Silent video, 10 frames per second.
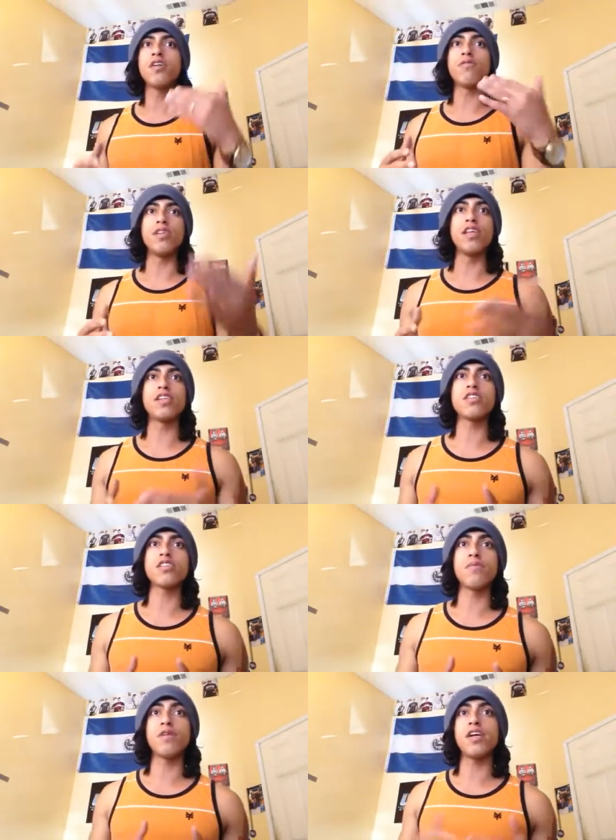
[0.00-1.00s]

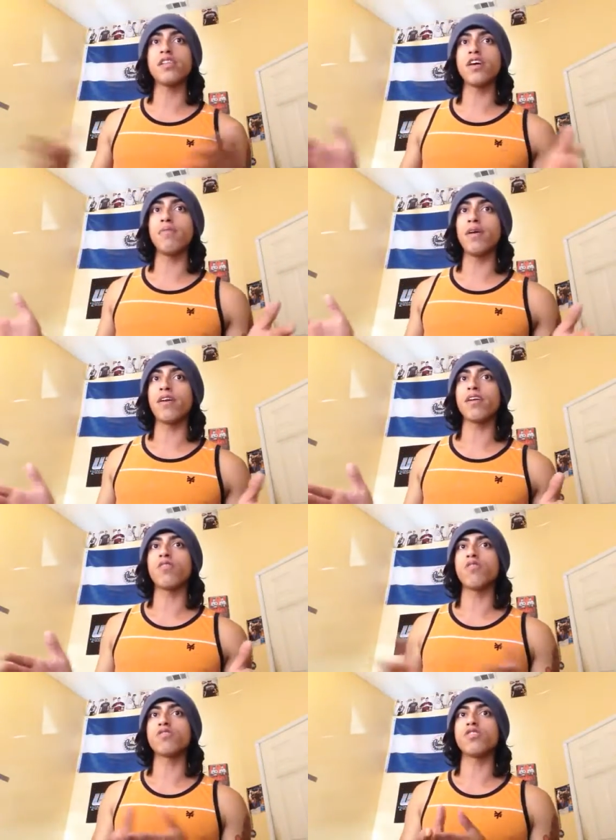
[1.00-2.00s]
"Religious Liberty and the
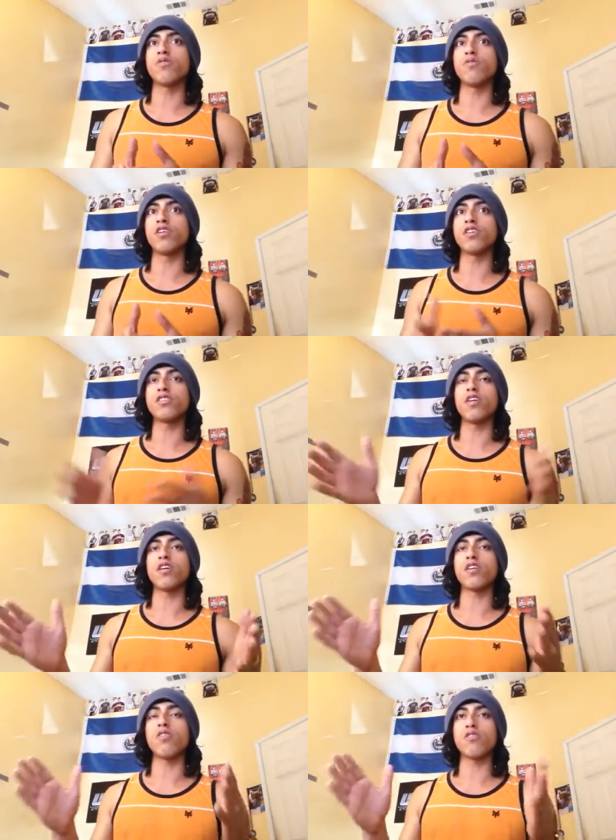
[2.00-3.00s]
American Culture Wars,"
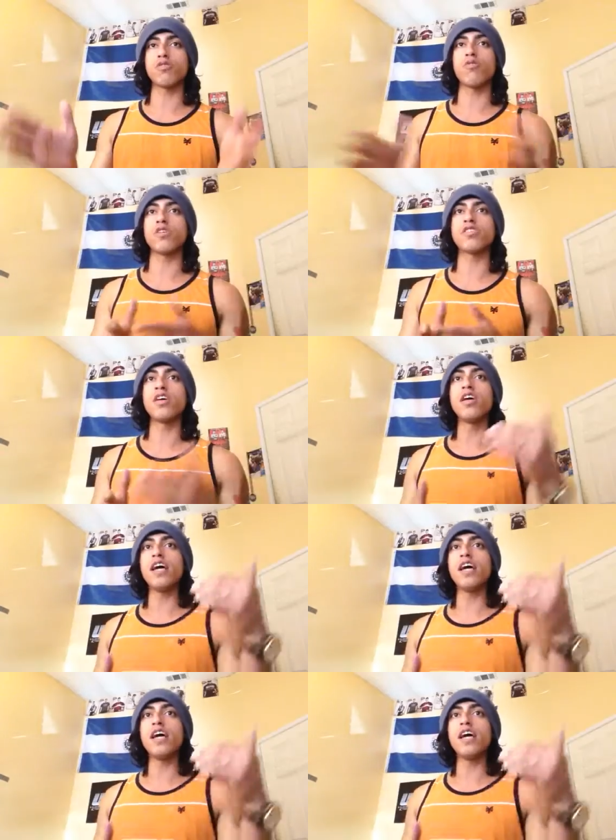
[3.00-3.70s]
uh, Culture Wars,